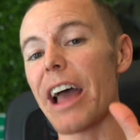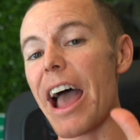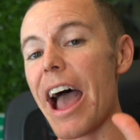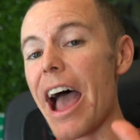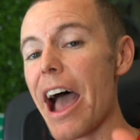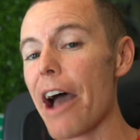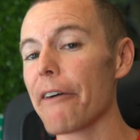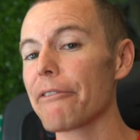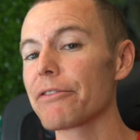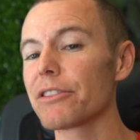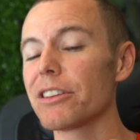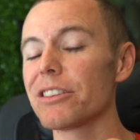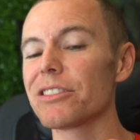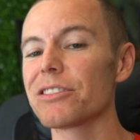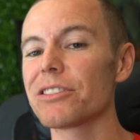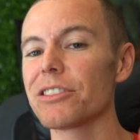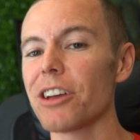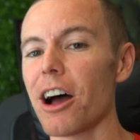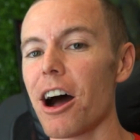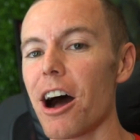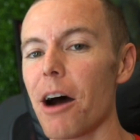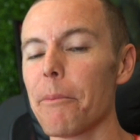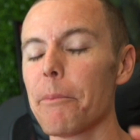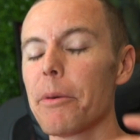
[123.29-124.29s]
to have to
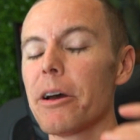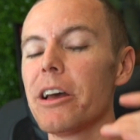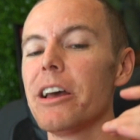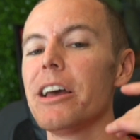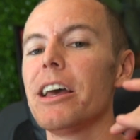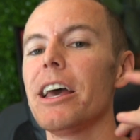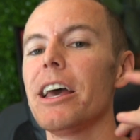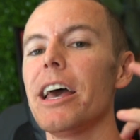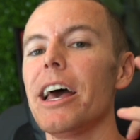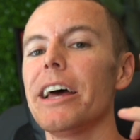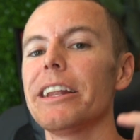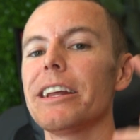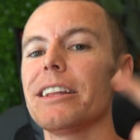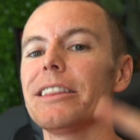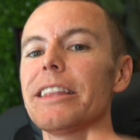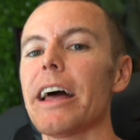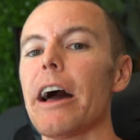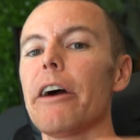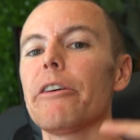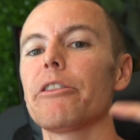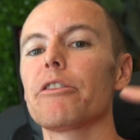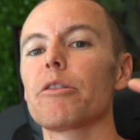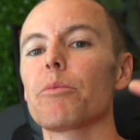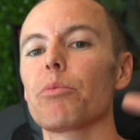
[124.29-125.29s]
stop and
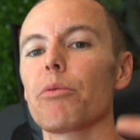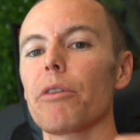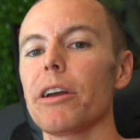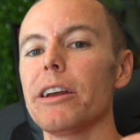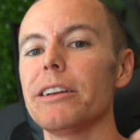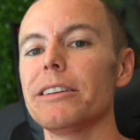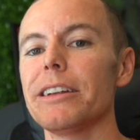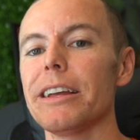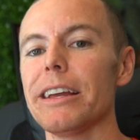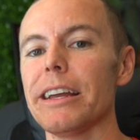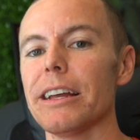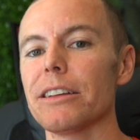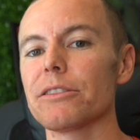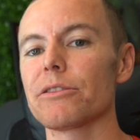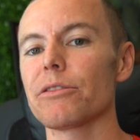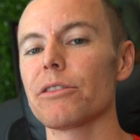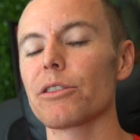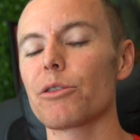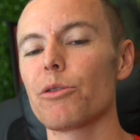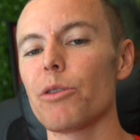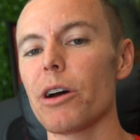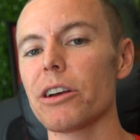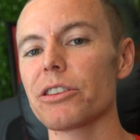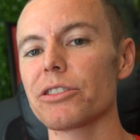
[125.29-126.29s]
allow their brain to answer
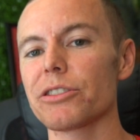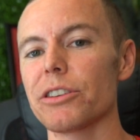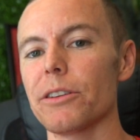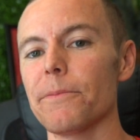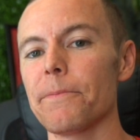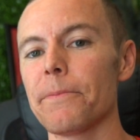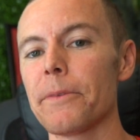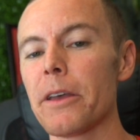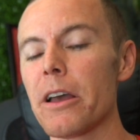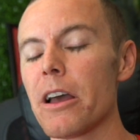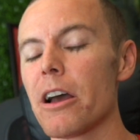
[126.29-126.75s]
the question.